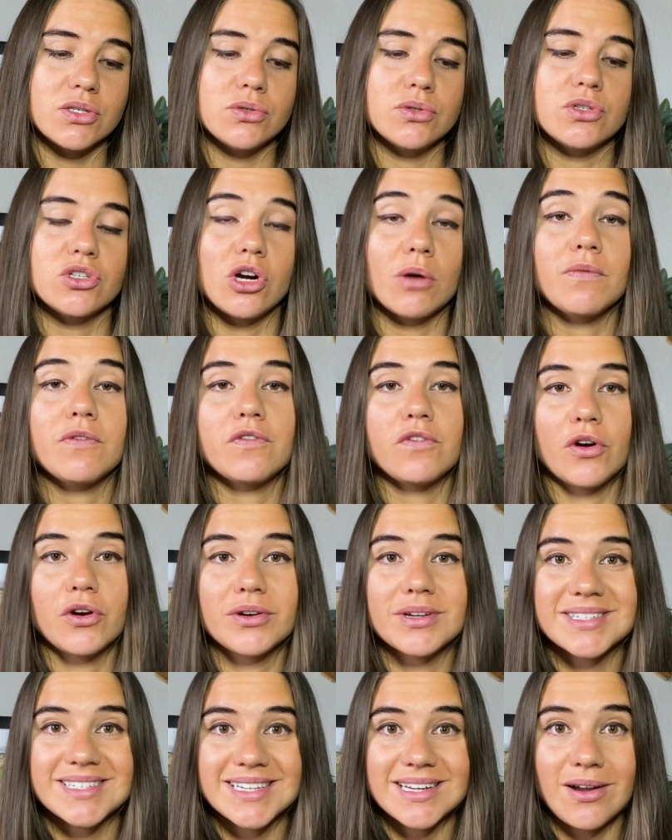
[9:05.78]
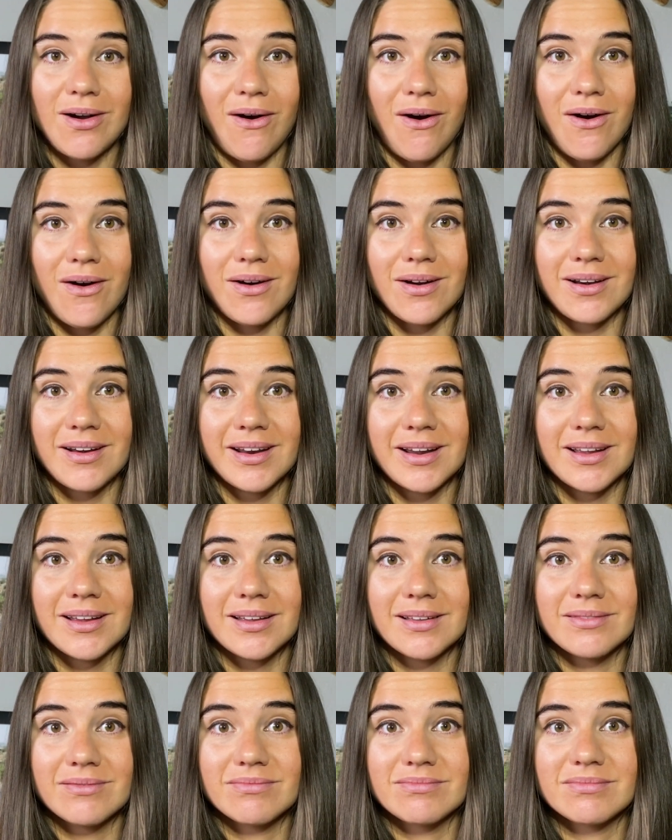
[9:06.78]
stop focusing on
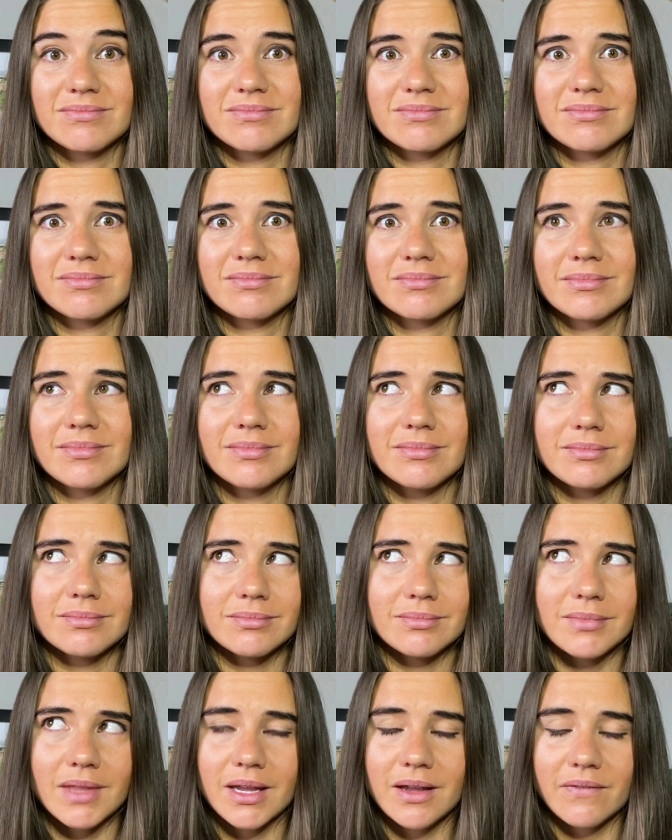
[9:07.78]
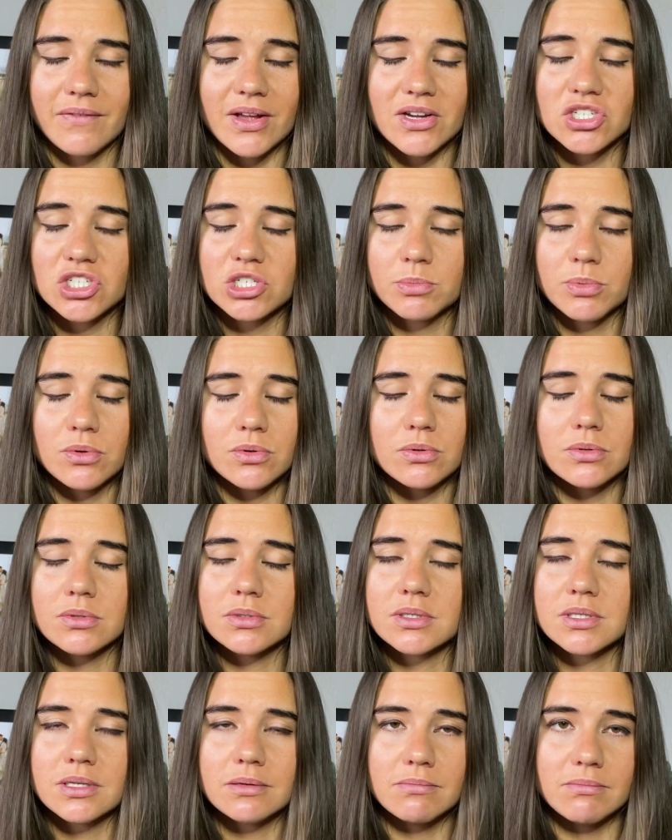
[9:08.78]
like
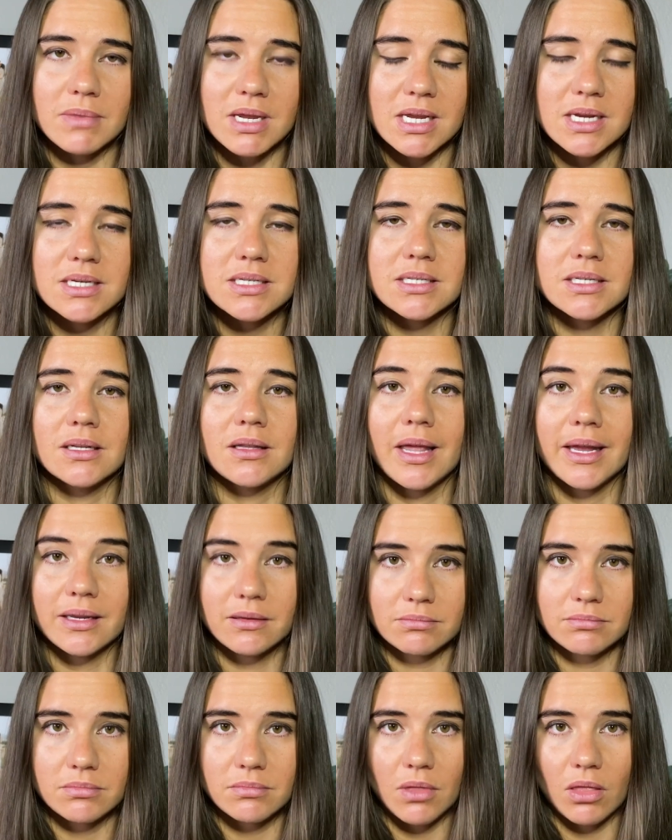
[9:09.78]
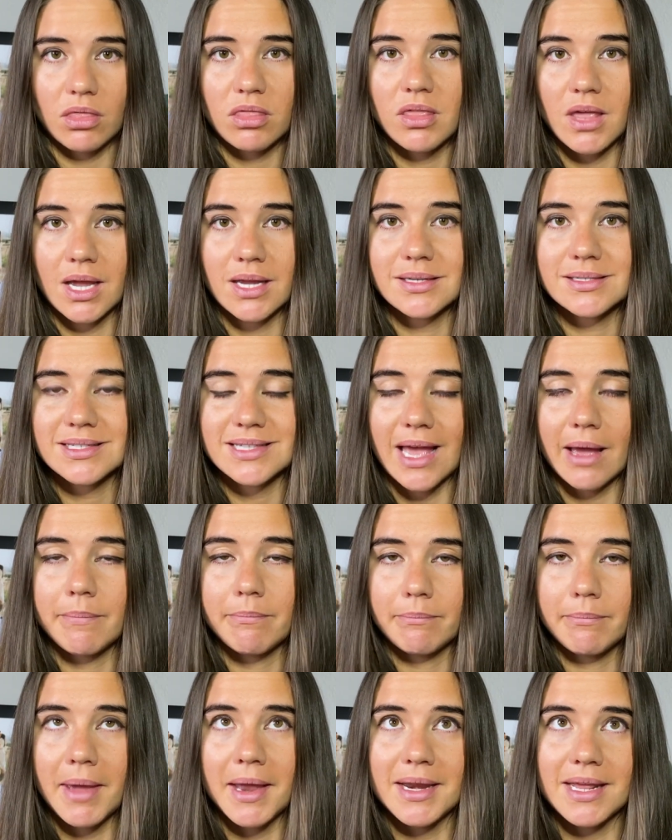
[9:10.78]
vegetables and meat and like the things that
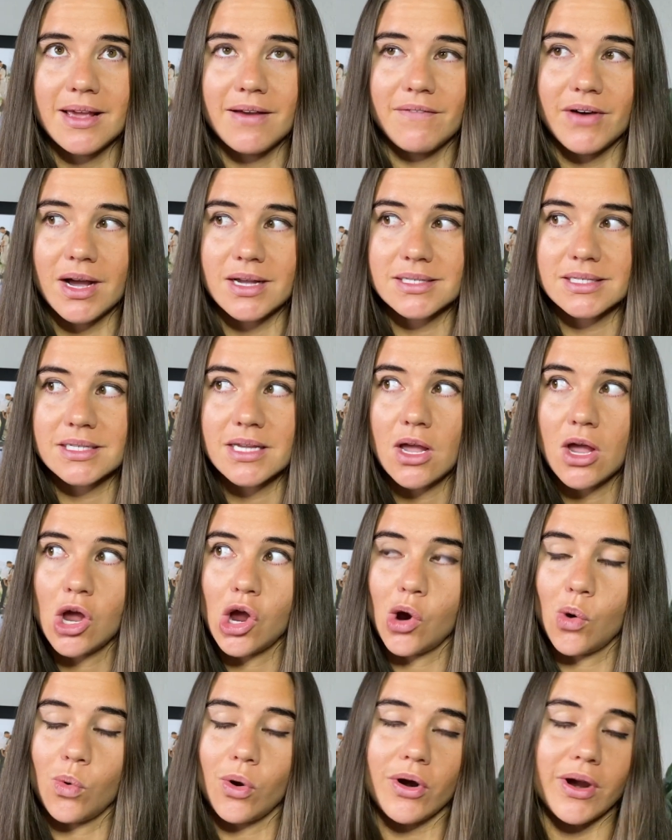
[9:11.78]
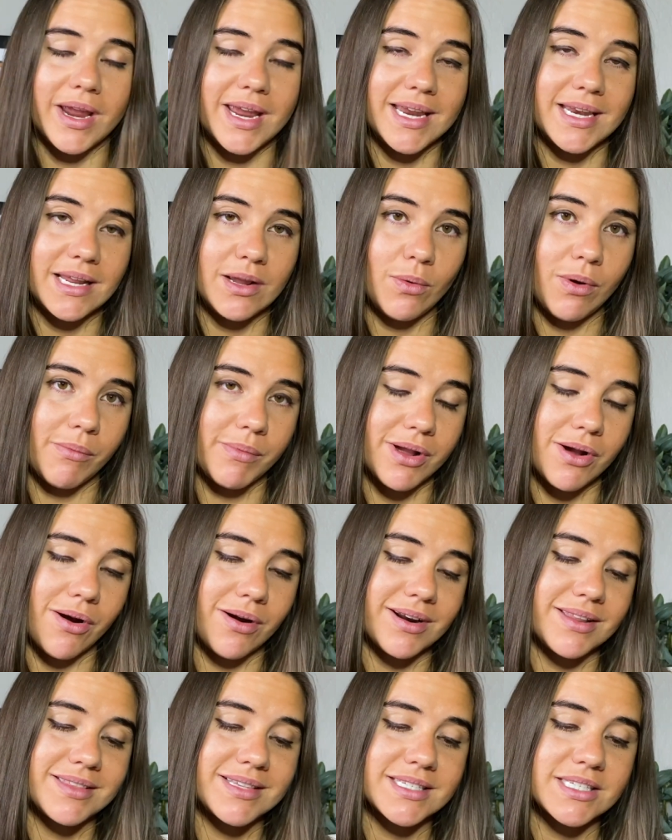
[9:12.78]
many of us were eating when we got
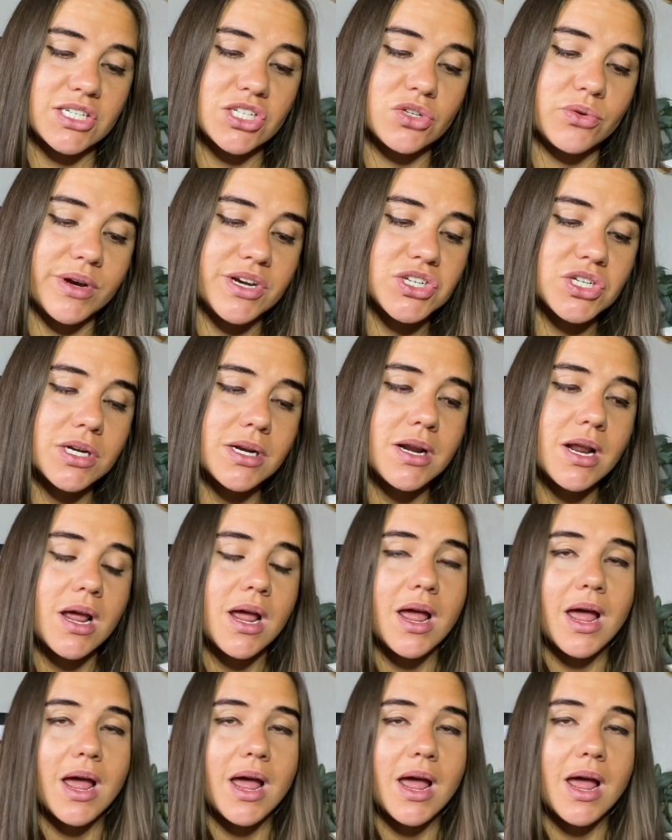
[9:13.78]
in this situation,